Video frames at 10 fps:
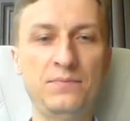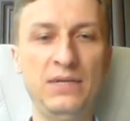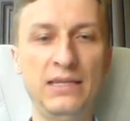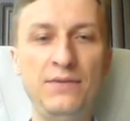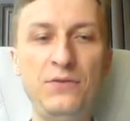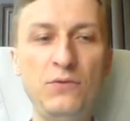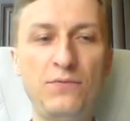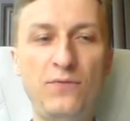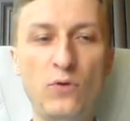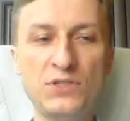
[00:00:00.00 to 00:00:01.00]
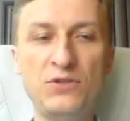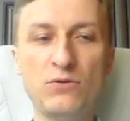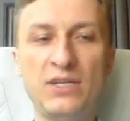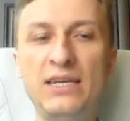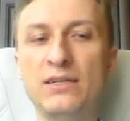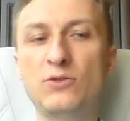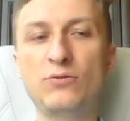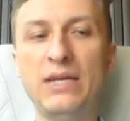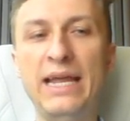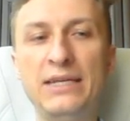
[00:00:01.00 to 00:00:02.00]
And if you force your king to
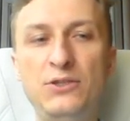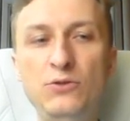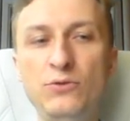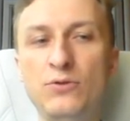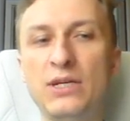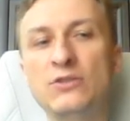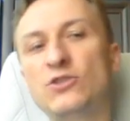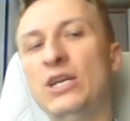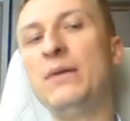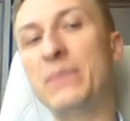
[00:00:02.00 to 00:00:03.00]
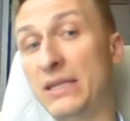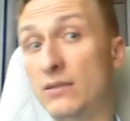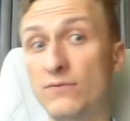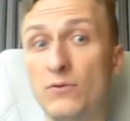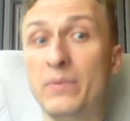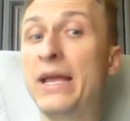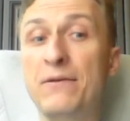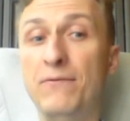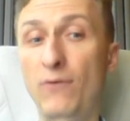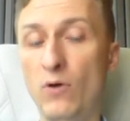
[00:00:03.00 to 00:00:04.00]
a2, you can checkmate it from
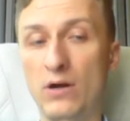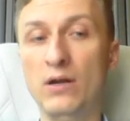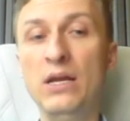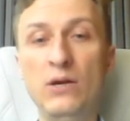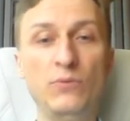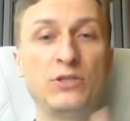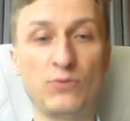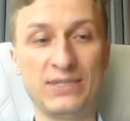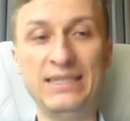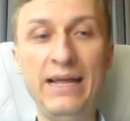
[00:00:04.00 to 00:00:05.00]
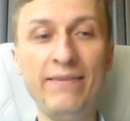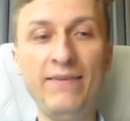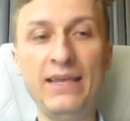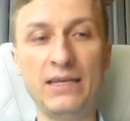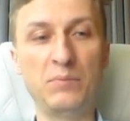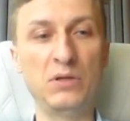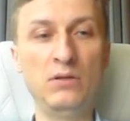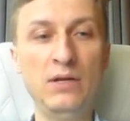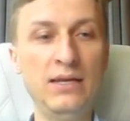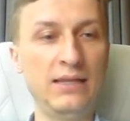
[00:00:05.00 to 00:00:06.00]
a4, which was not
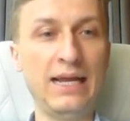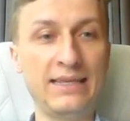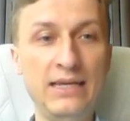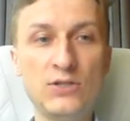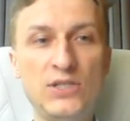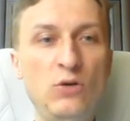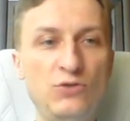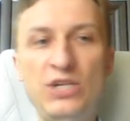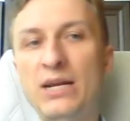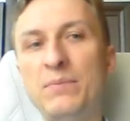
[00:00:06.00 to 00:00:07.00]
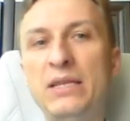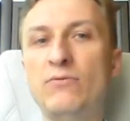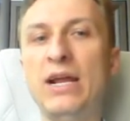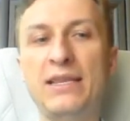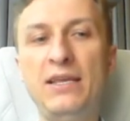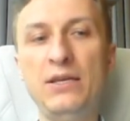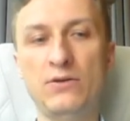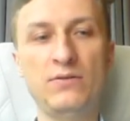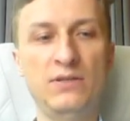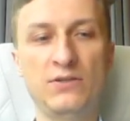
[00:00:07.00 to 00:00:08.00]
thinkable. Like, there's no checkmate right here.
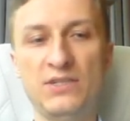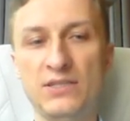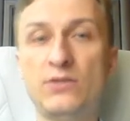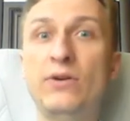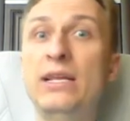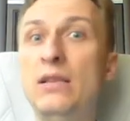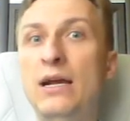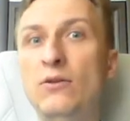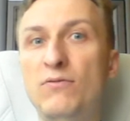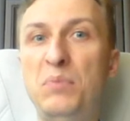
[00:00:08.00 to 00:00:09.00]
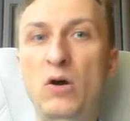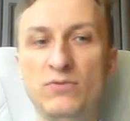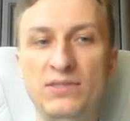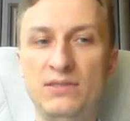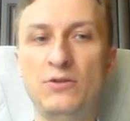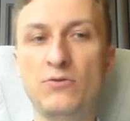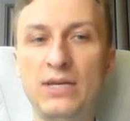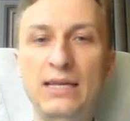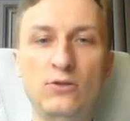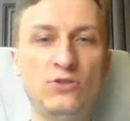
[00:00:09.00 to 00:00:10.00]
There's a straight line of pawns. You
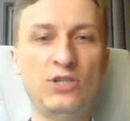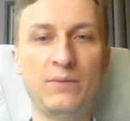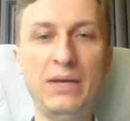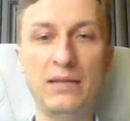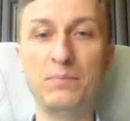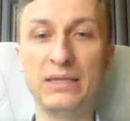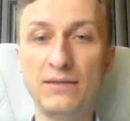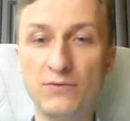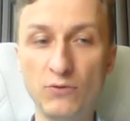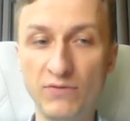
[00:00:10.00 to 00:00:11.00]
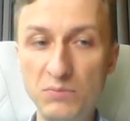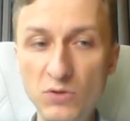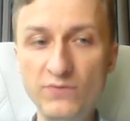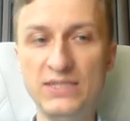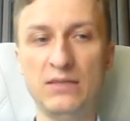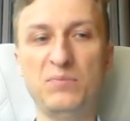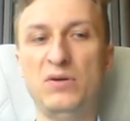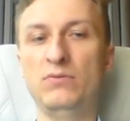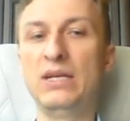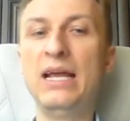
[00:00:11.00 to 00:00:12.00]
cannot checkmate. But if you remove that pawn
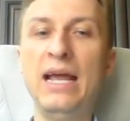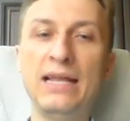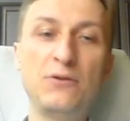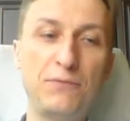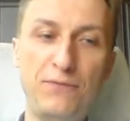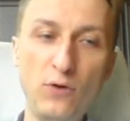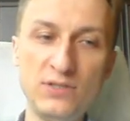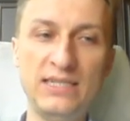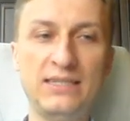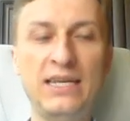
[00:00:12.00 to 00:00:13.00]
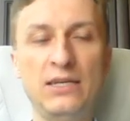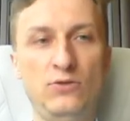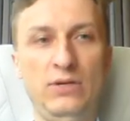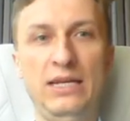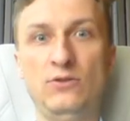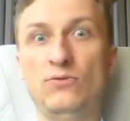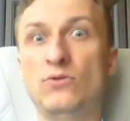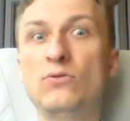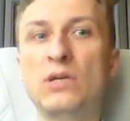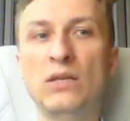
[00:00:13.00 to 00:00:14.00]
and you force that king to a2,
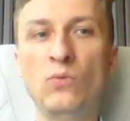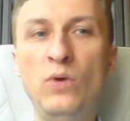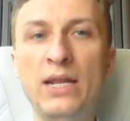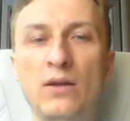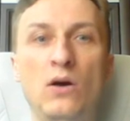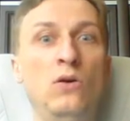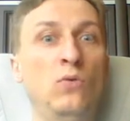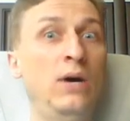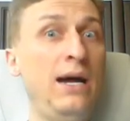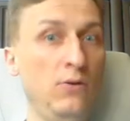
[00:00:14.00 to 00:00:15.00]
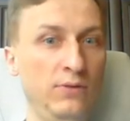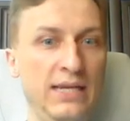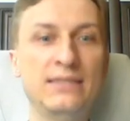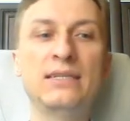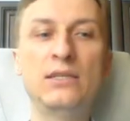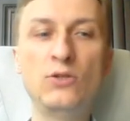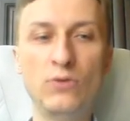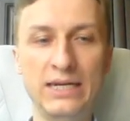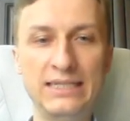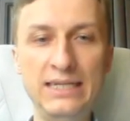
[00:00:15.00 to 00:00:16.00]
you can win. Oh wow, that's a new
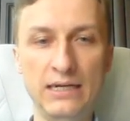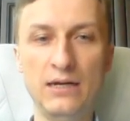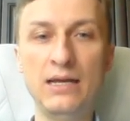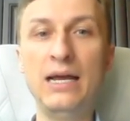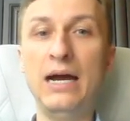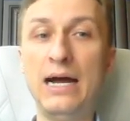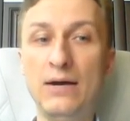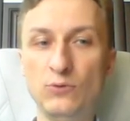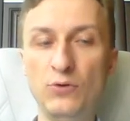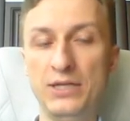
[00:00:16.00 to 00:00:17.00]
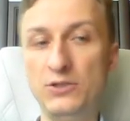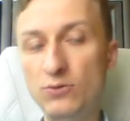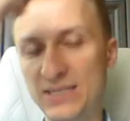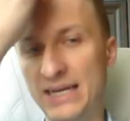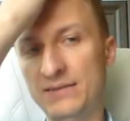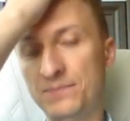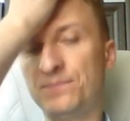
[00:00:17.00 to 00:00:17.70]
idea. How do I do that?